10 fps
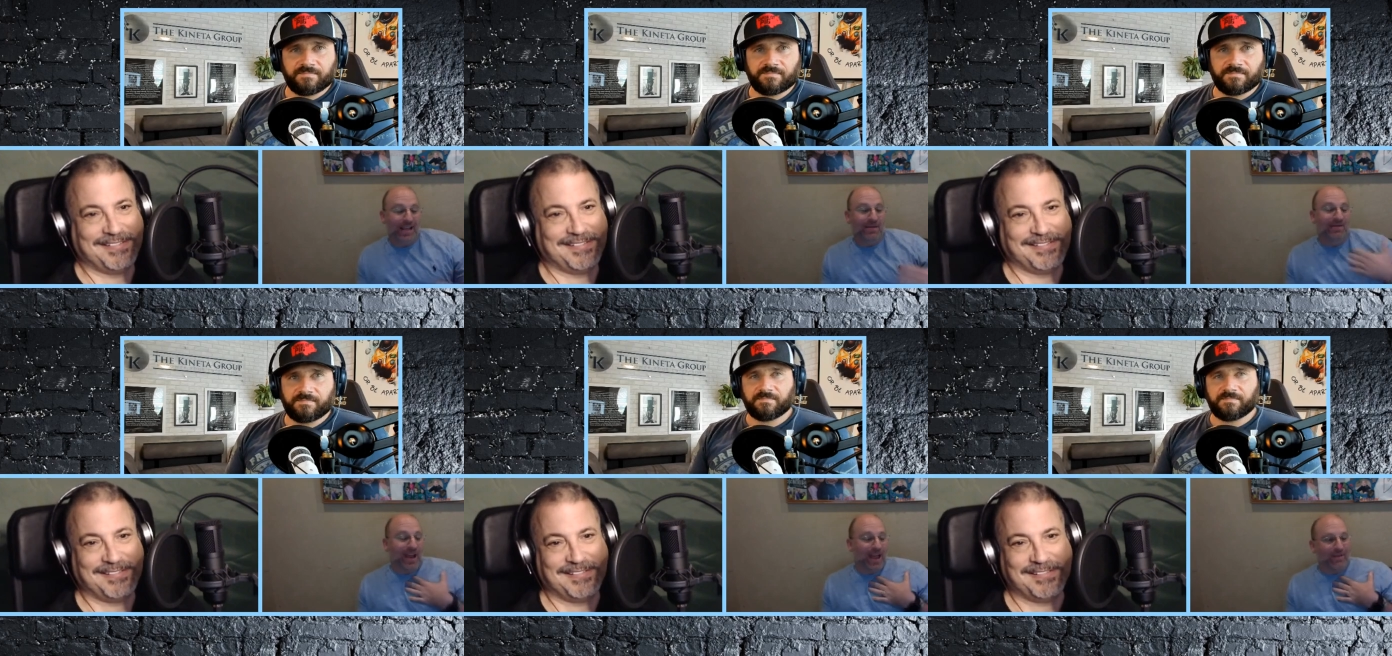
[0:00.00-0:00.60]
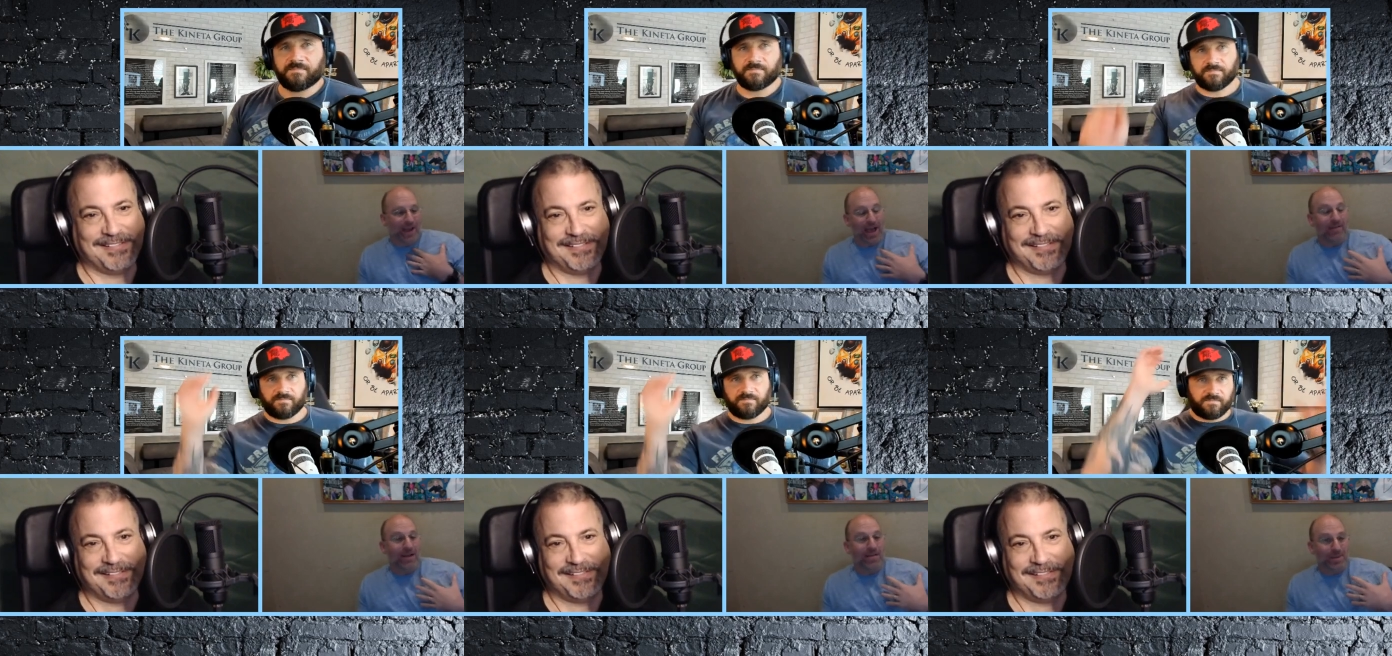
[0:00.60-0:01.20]
Speaker 1: I tell them if I if I
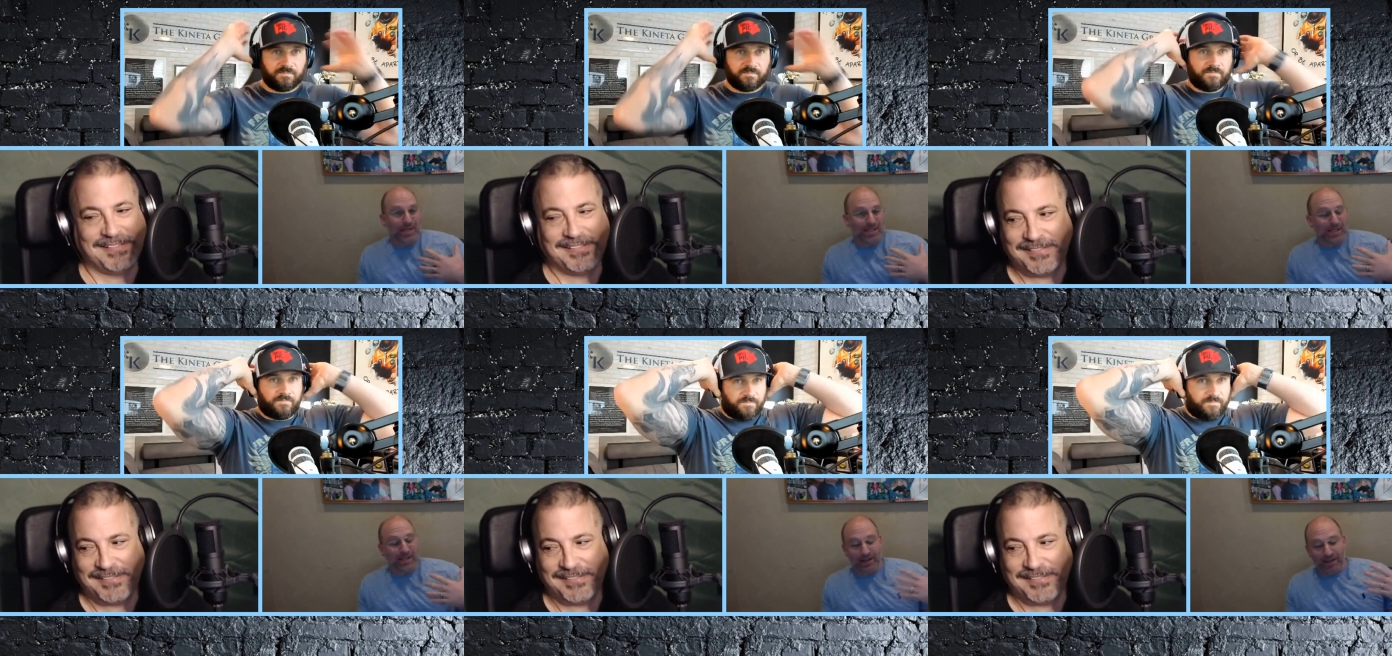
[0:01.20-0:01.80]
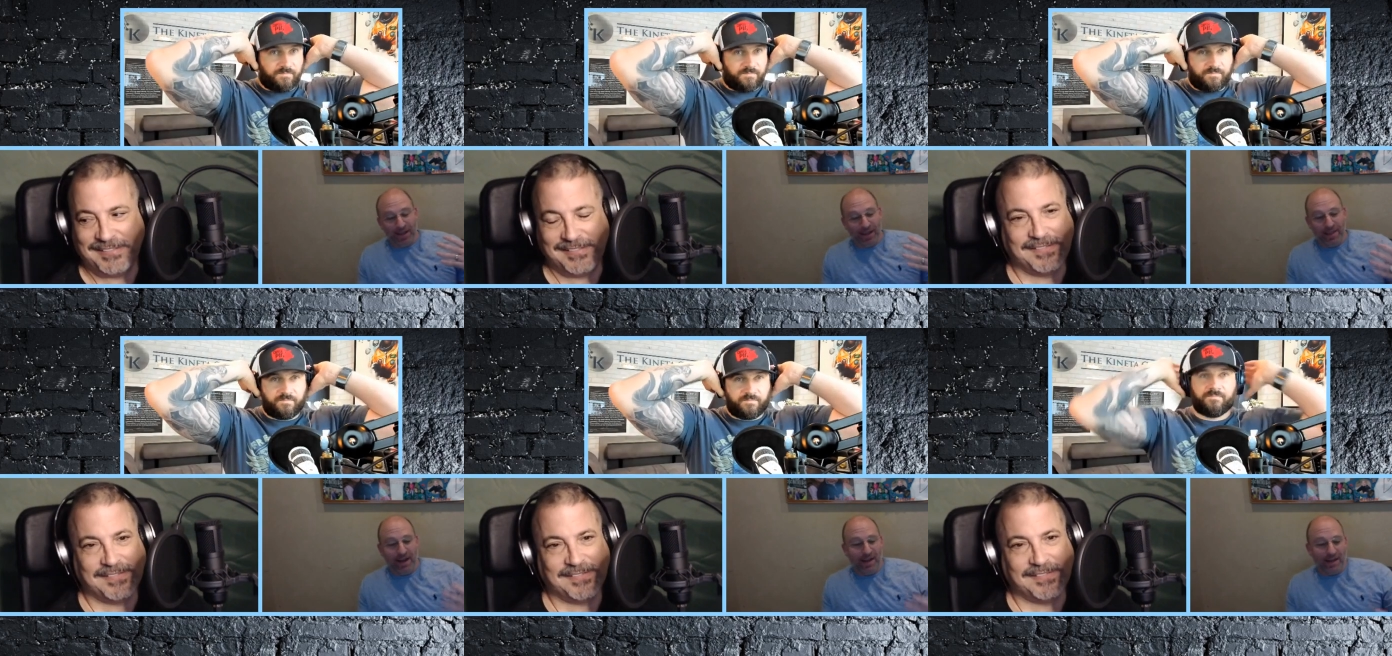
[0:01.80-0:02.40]
have an NPC,
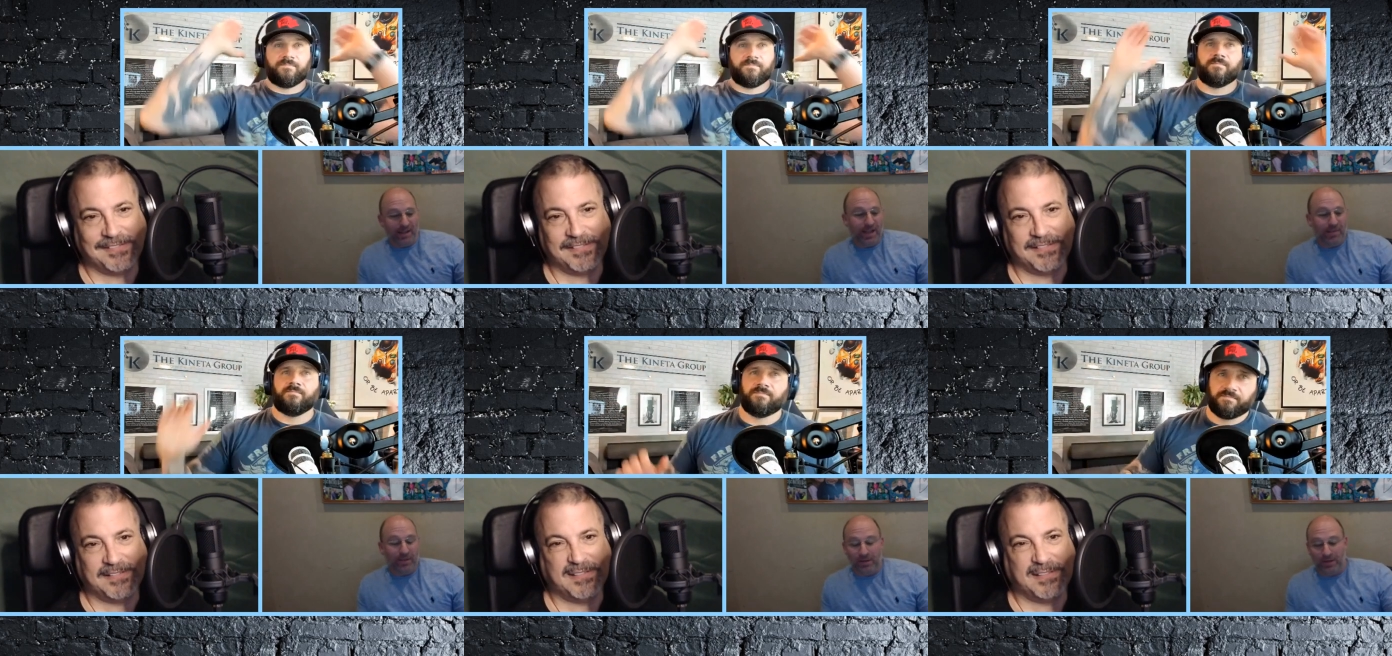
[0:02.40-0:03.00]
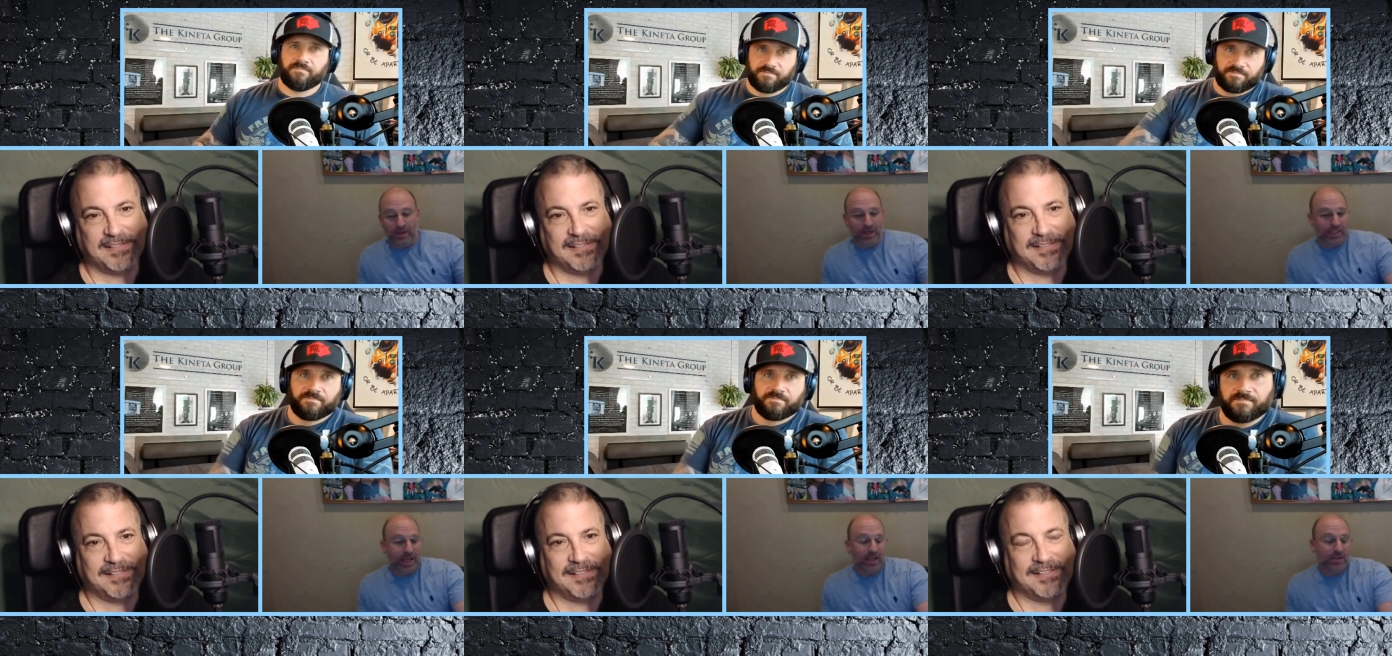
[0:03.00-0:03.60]
then I'm going to tell them, listen, we
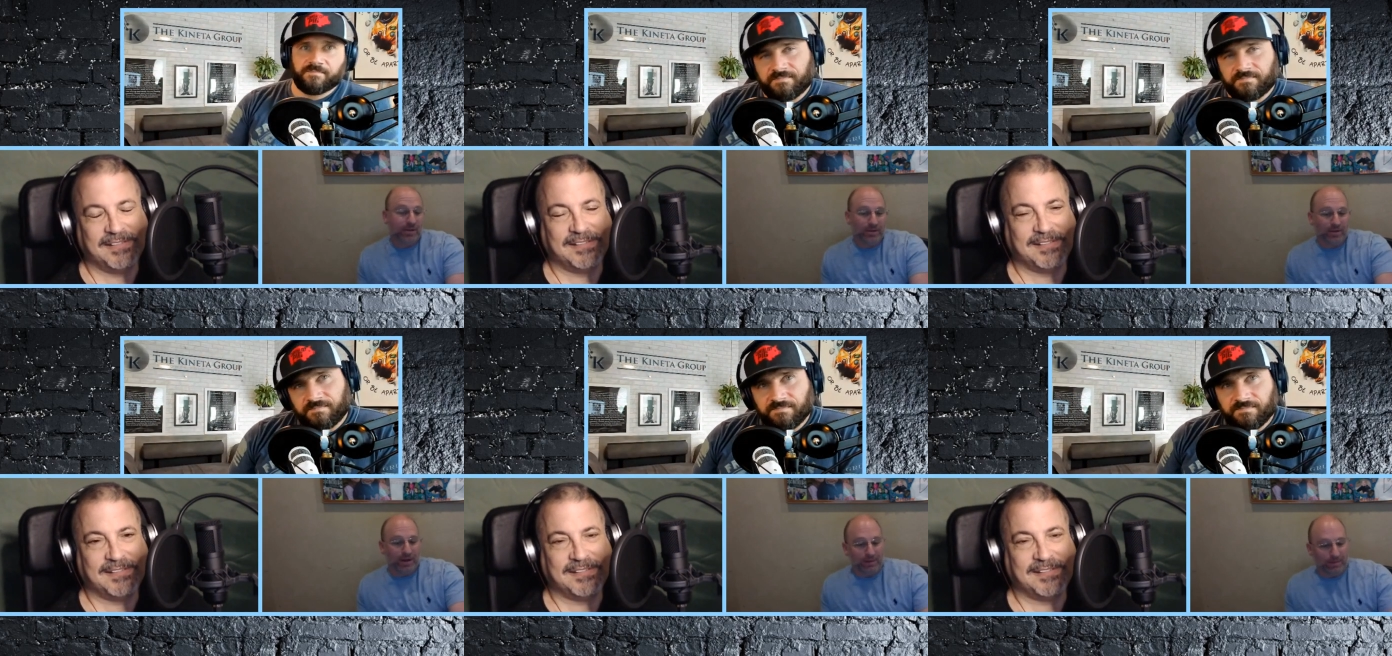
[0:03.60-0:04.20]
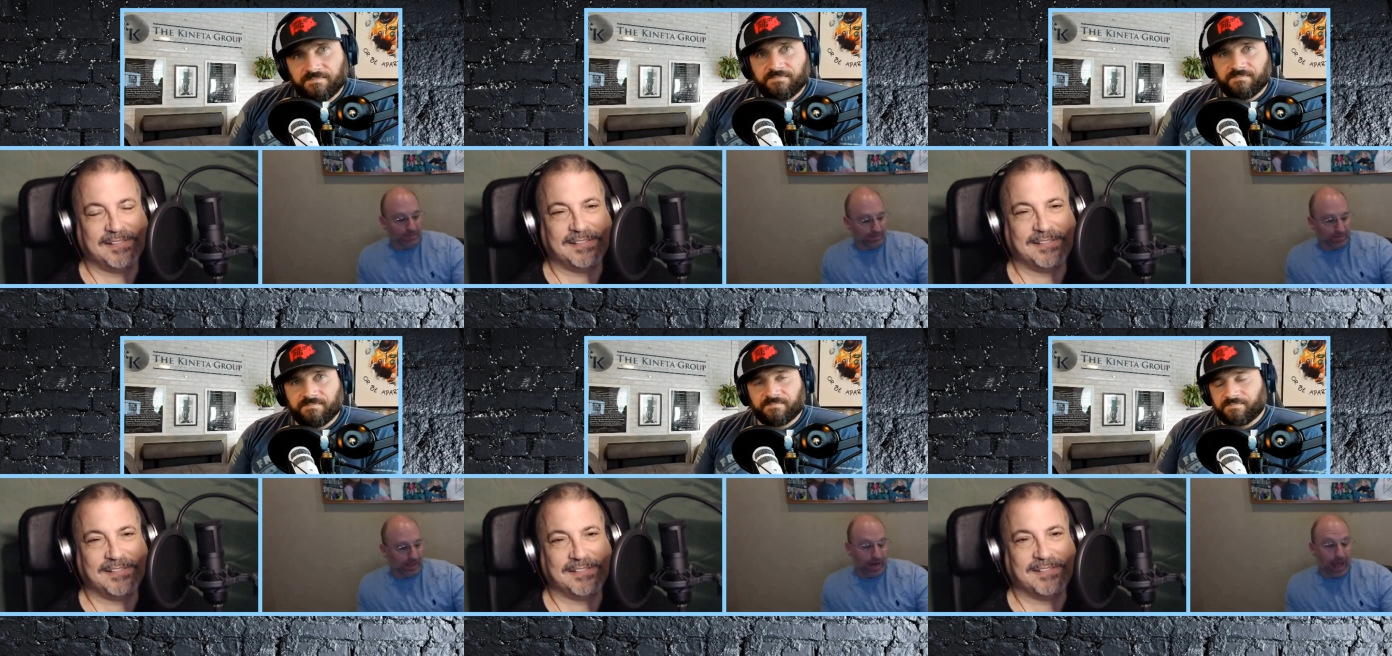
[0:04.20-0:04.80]
can schedule it, you know,
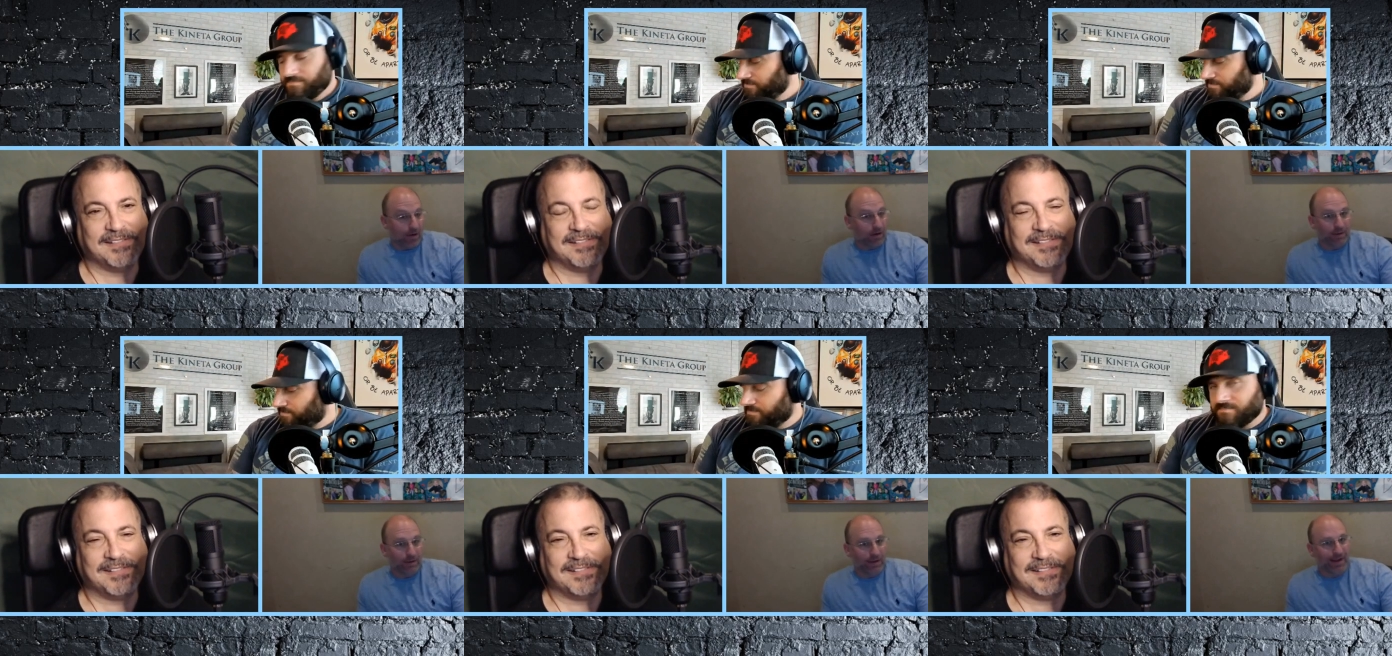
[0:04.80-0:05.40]
in an hour,